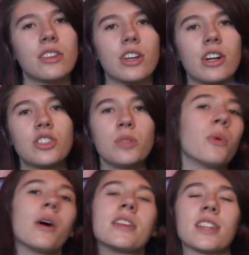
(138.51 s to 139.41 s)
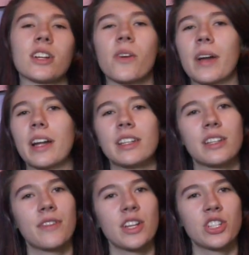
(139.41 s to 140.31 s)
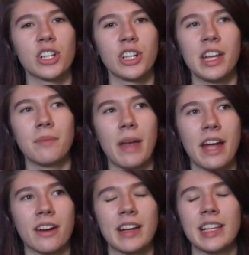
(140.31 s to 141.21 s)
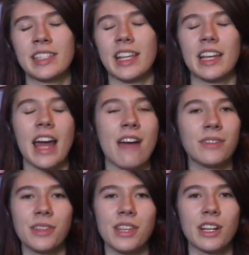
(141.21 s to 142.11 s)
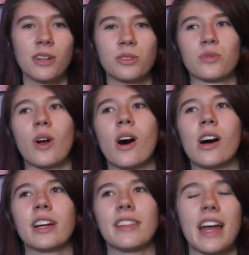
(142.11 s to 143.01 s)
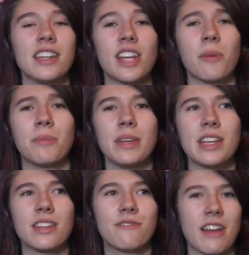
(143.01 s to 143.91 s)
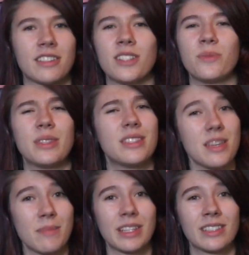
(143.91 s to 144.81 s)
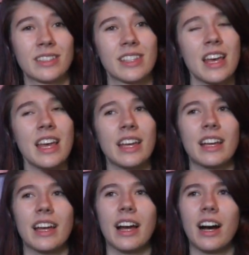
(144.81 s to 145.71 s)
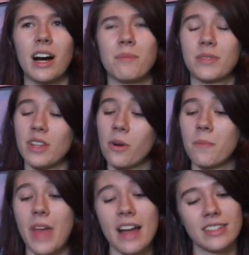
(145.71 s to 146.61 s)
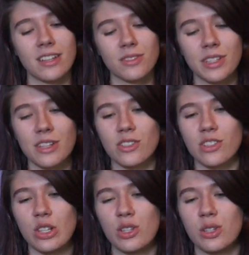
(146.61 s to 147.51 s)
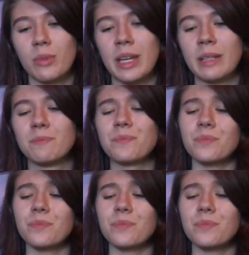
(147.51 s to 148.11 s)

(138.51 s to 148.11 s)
the 2 boys that are going on an adventure in Paris, and everything goes wrong. They end up being infested with demons. So that sounds really interesting to me